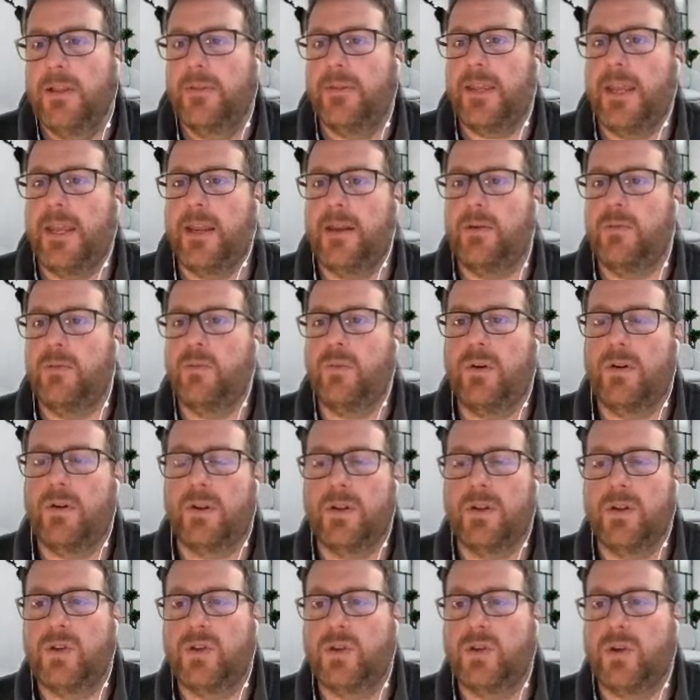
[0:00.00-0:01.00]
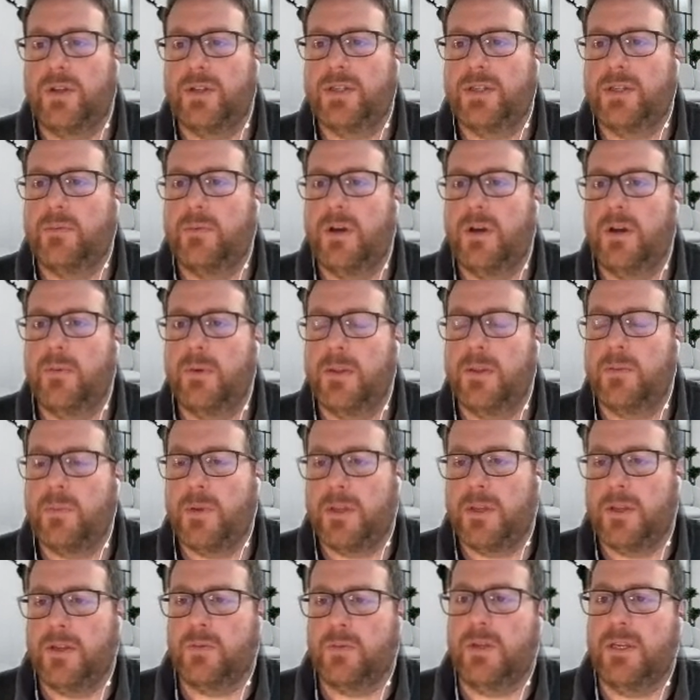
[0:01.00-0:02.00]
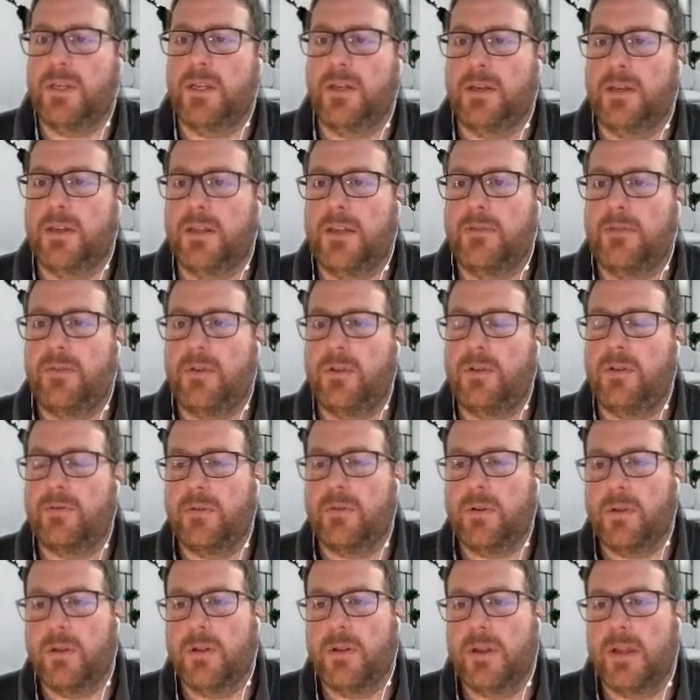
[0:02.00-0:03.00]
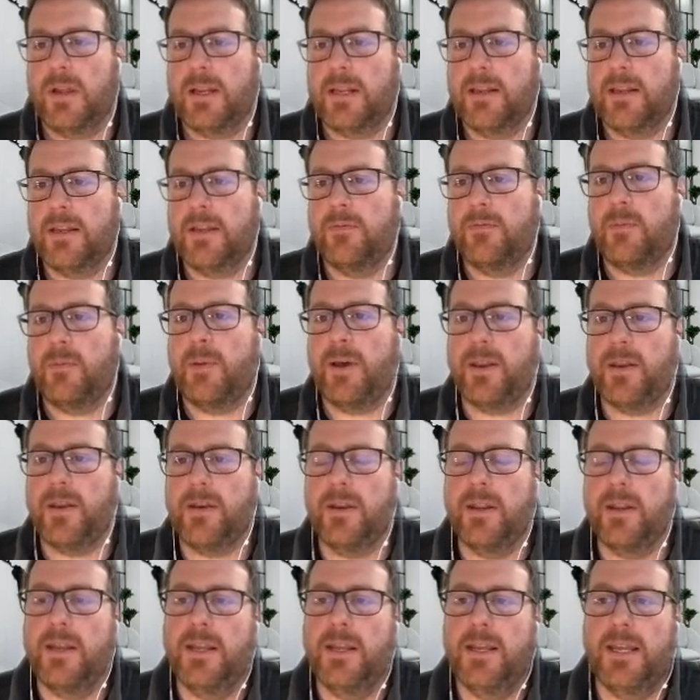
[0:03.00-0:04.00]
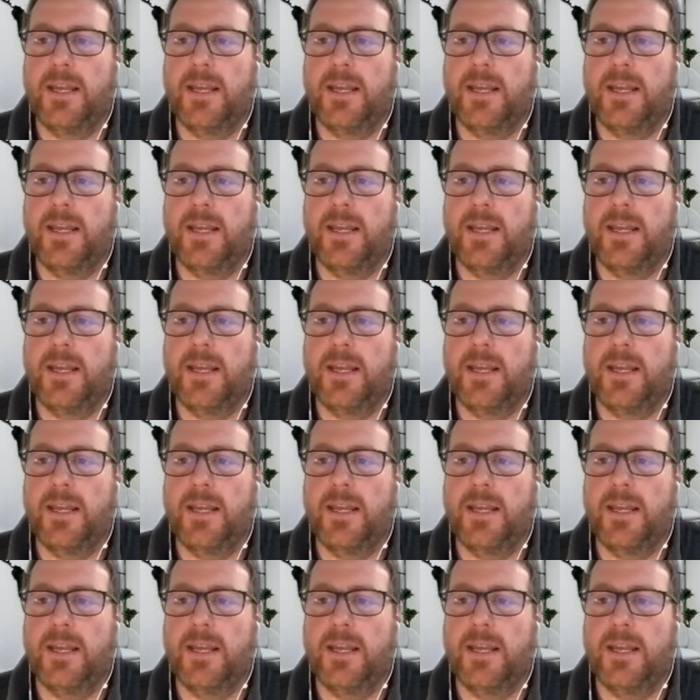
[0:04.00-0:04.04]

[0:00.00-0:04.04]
then we're a good choice to work with because we can give you through a click of a button